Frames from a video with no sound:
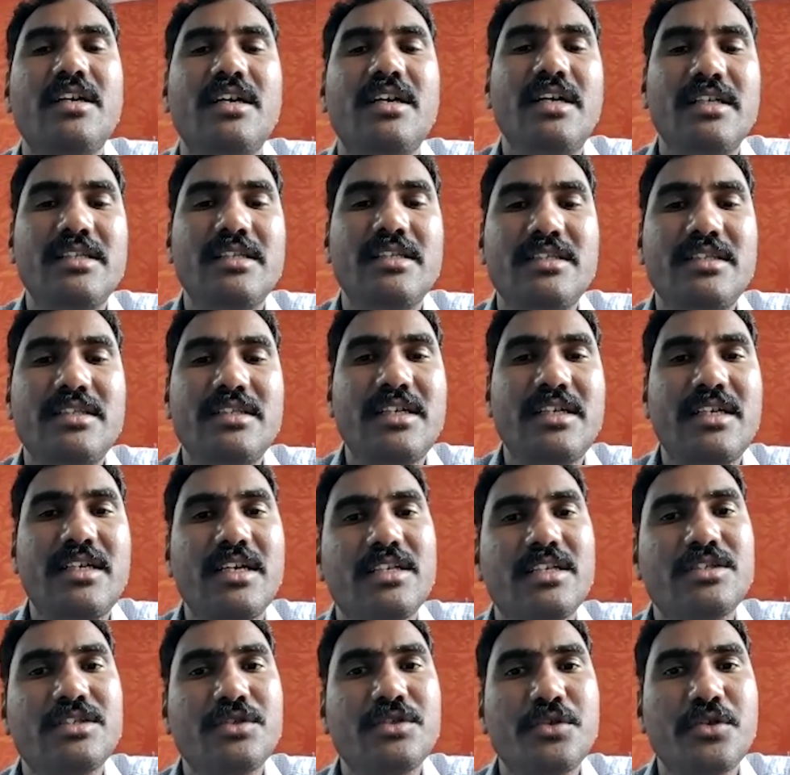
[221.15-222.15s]
That
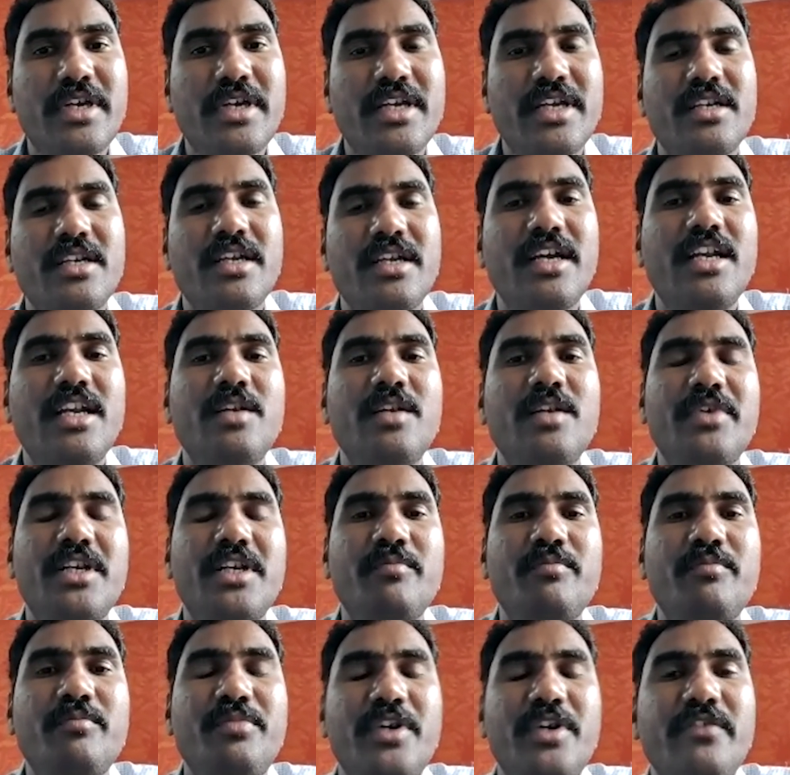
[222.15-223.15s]
also can help
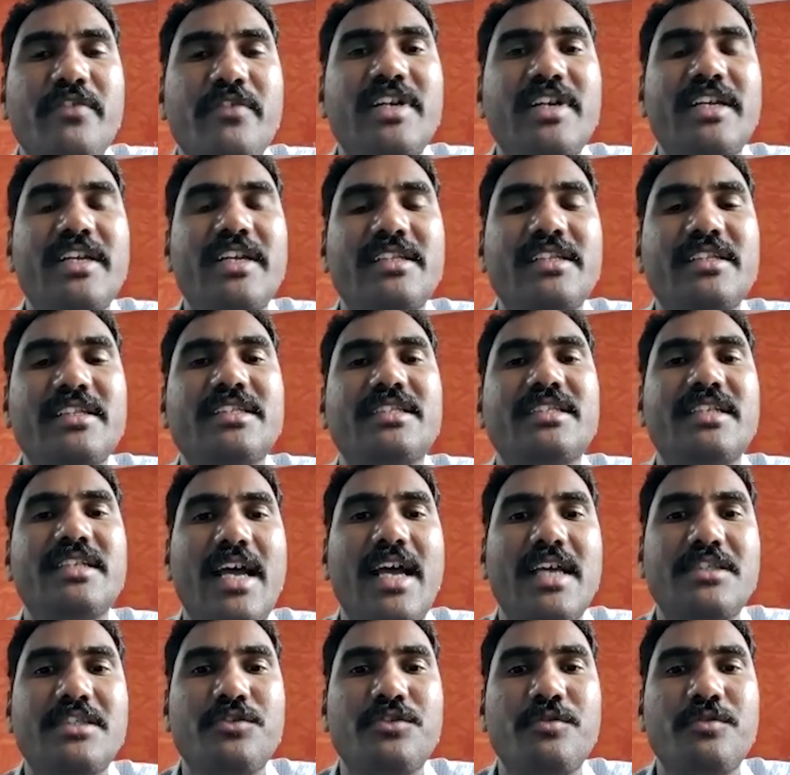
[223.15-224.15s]
in preventing this
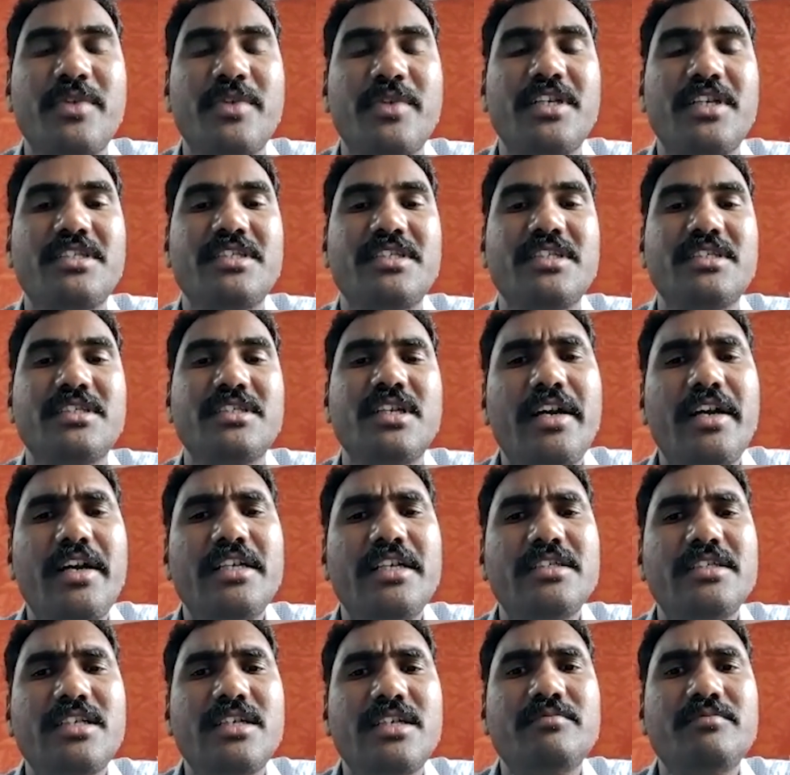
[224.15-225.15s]
gastroparesis.
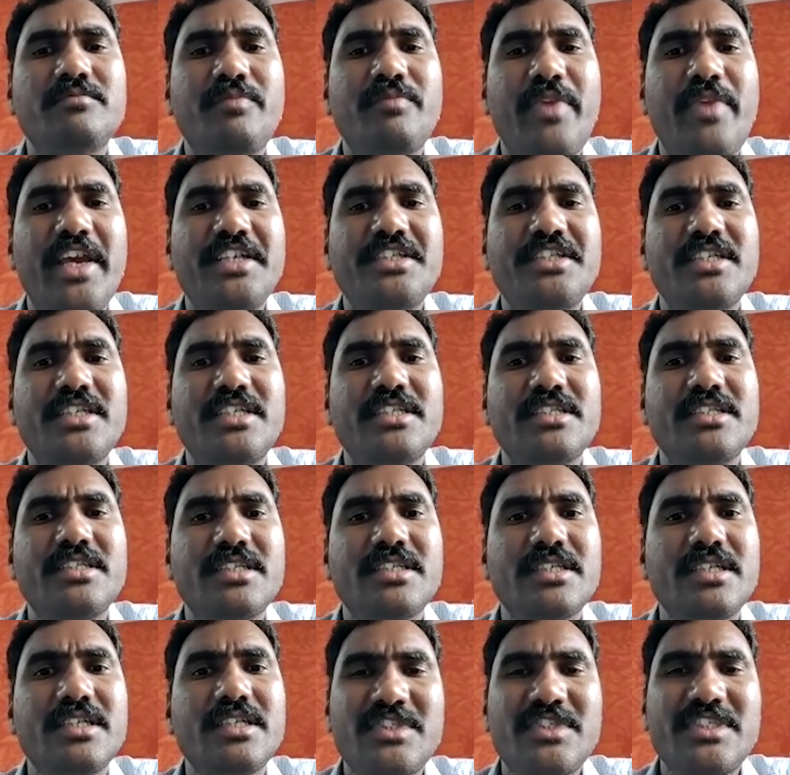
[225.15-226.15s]
In some
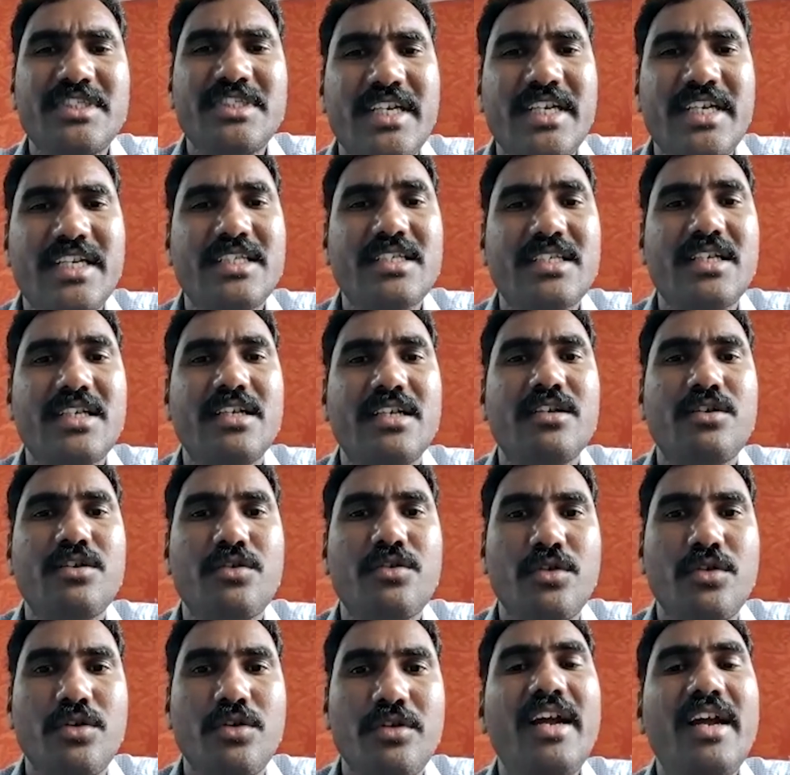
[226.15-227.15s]
patients, stress
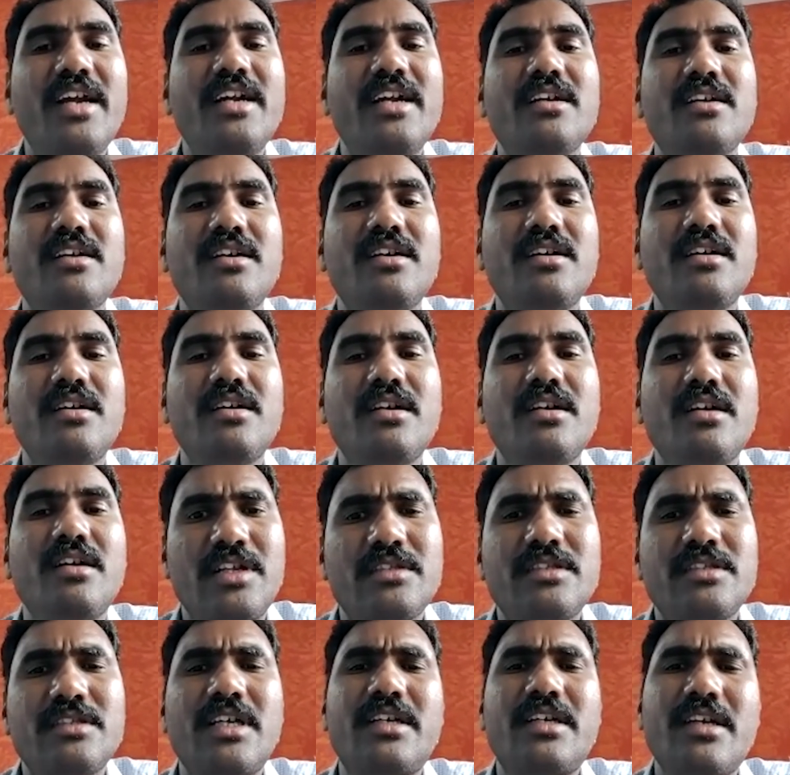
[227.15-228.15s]
control, and
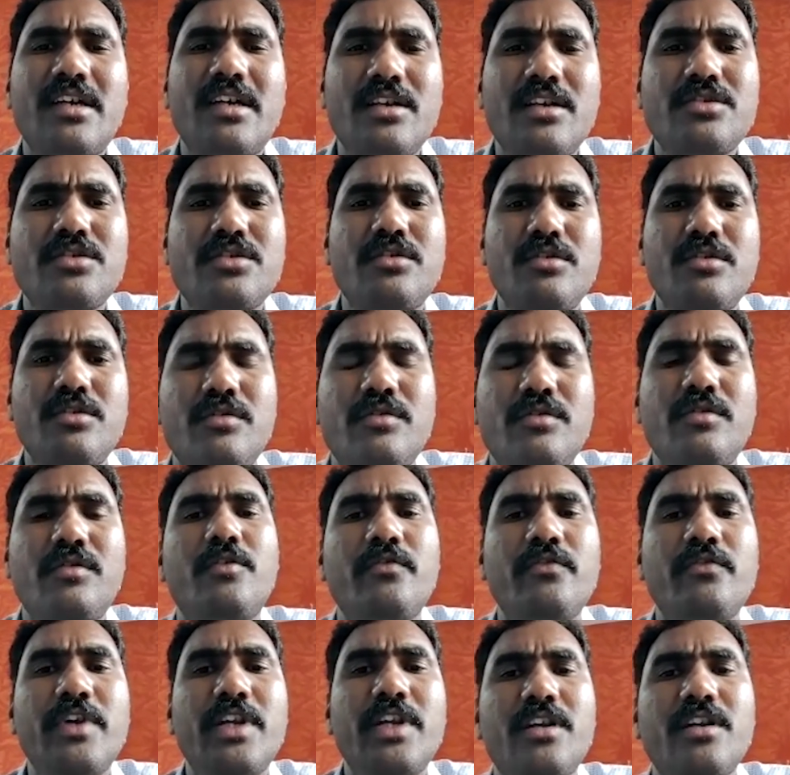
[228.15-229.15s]
that also
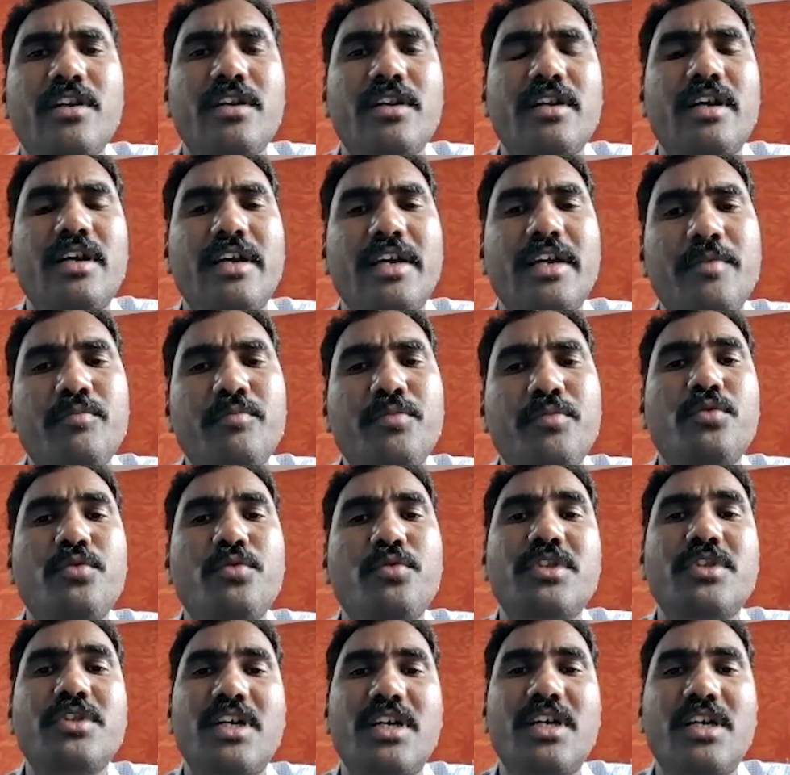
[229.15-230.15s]
will improve
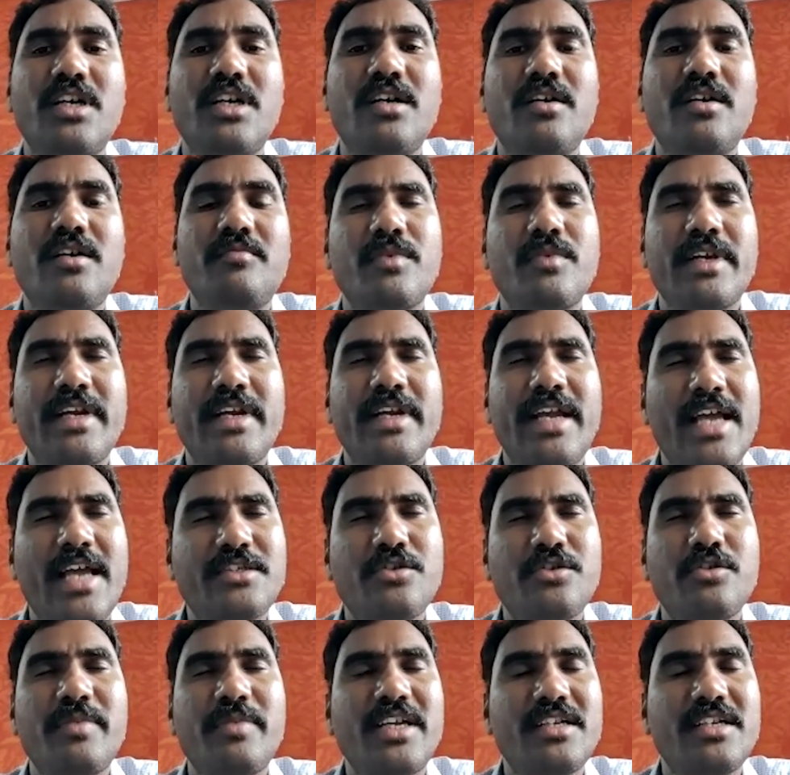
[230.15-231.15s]
the
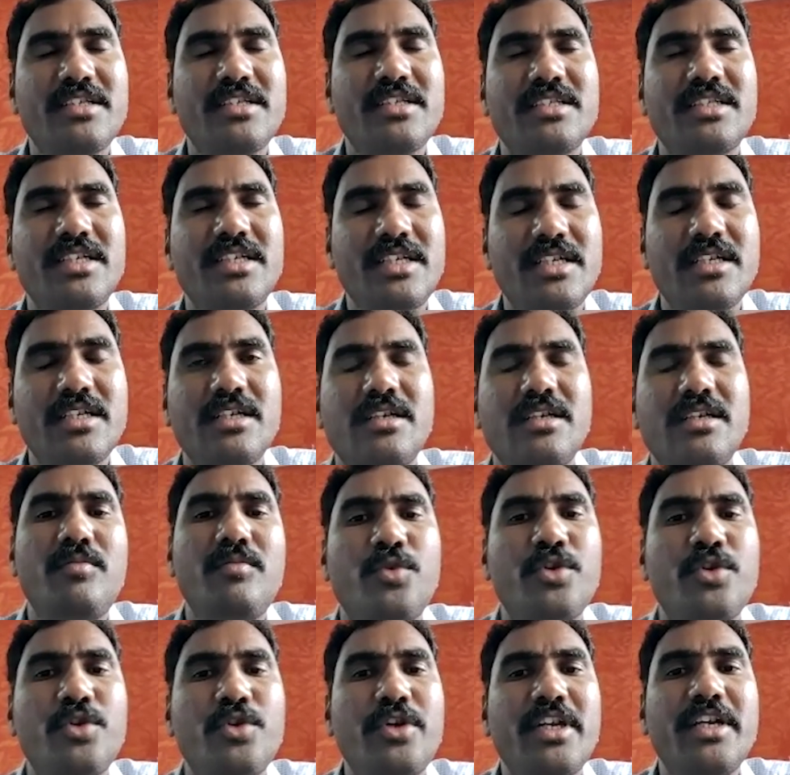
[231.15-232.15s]
gastroparesis and
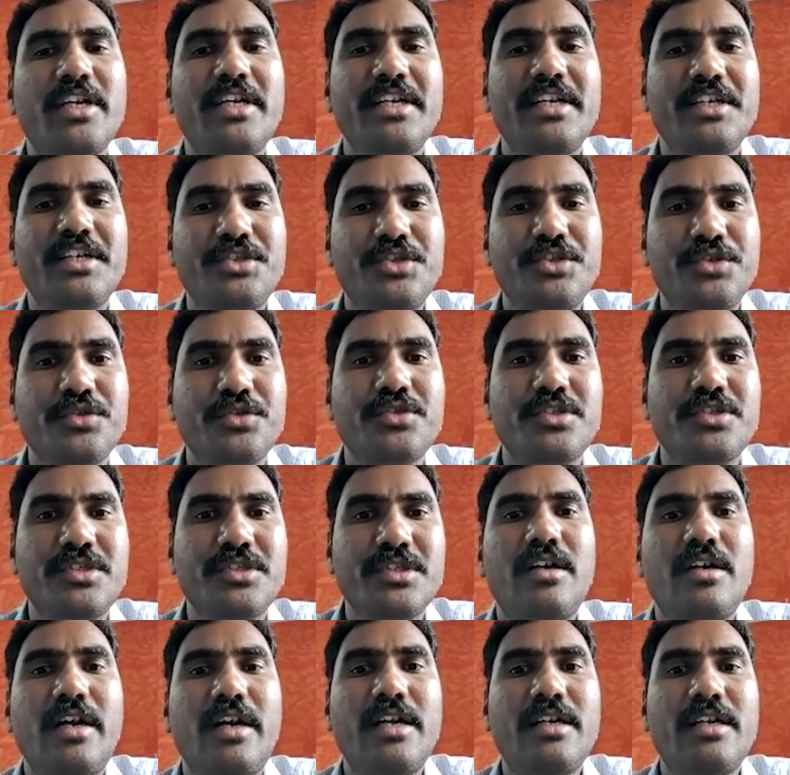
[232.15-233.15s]
motility issues.
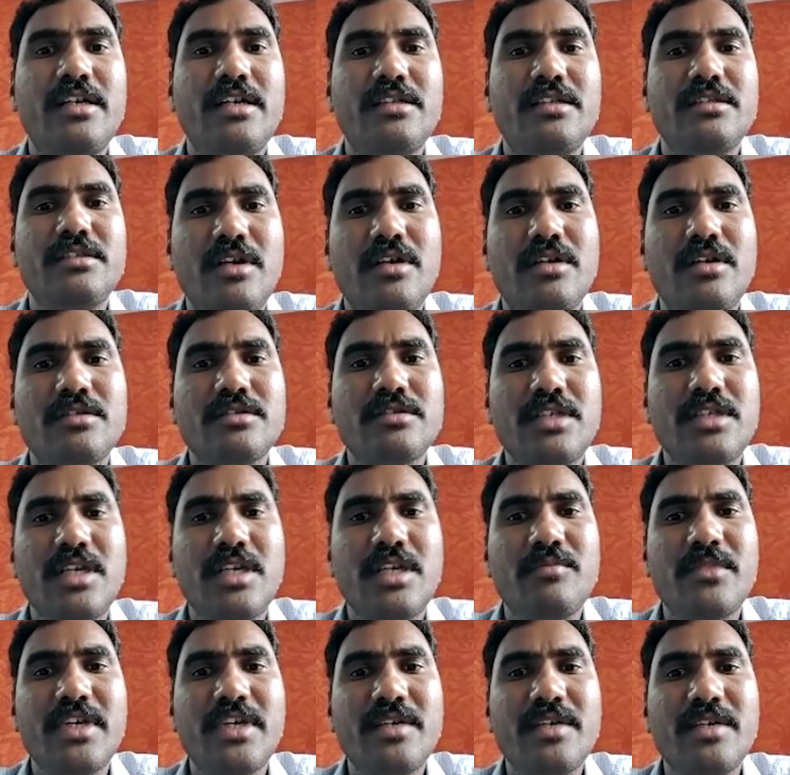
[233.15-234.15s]
And
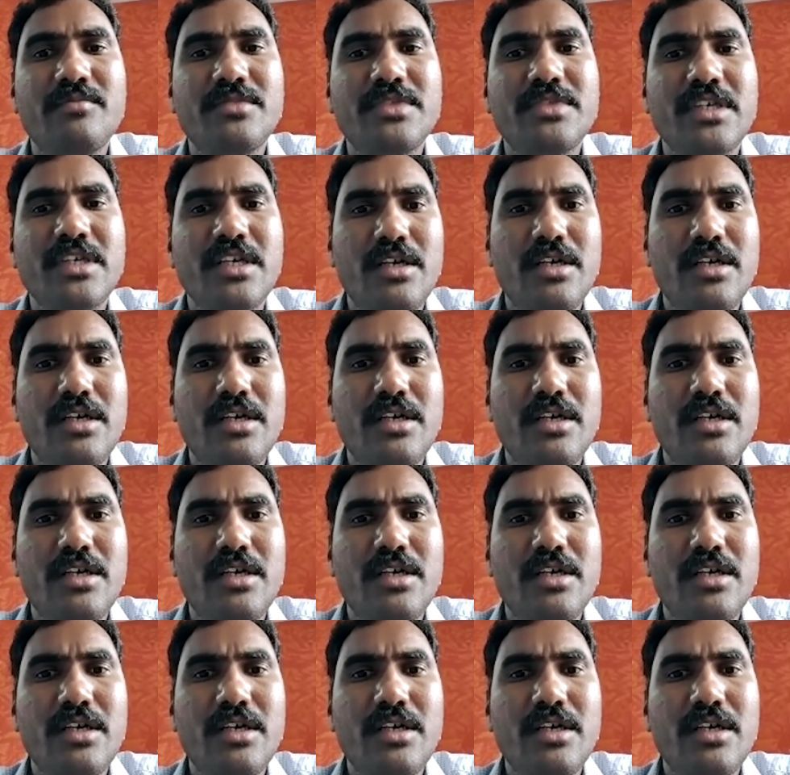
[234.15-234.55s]
sometimes